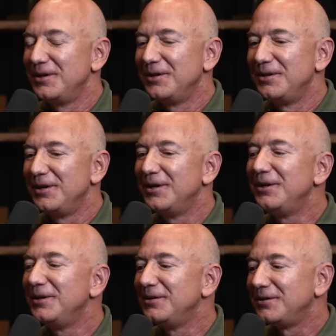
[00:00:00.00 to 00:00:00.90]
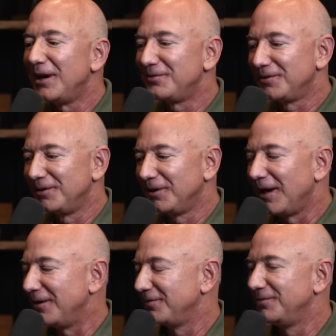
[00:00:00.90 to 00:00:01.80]
in any endeavor in
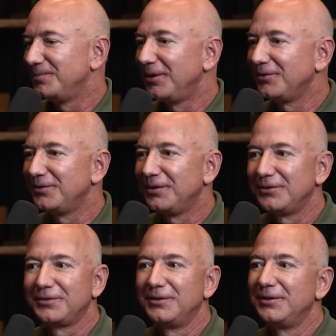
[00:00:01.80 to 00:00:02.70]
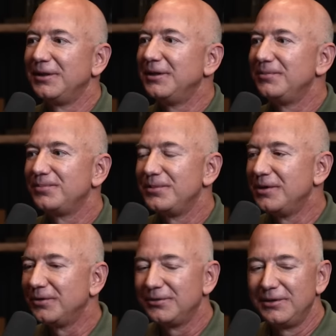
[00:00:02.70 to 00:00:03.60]
life, in business, and any,
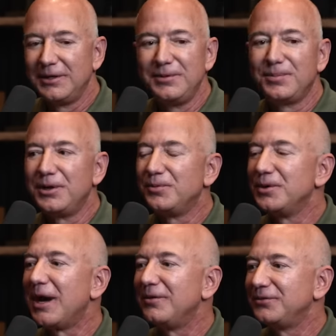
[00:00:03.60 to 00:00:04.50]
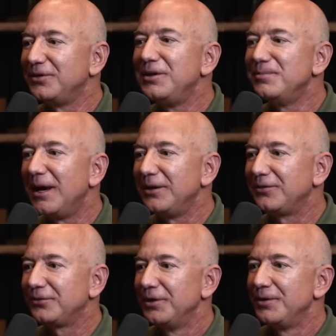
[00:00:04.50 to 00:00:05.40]
you know, anybody where you have
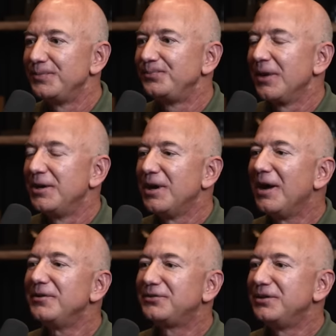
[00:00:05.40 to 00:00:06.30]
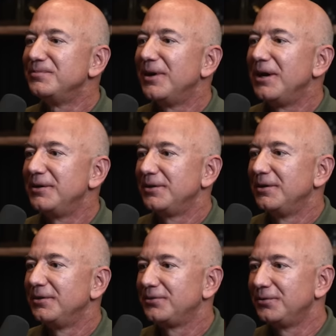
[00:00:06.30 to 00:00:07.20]
teammates. You have a teammate
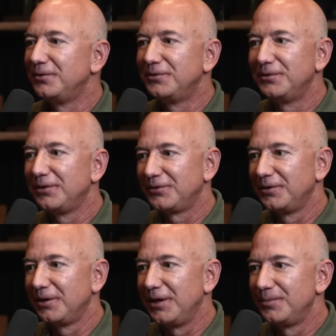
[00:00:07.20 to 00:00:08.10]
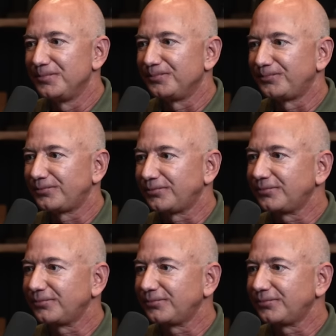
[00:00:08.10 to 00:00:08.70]
and the two of you disagree. Yeah.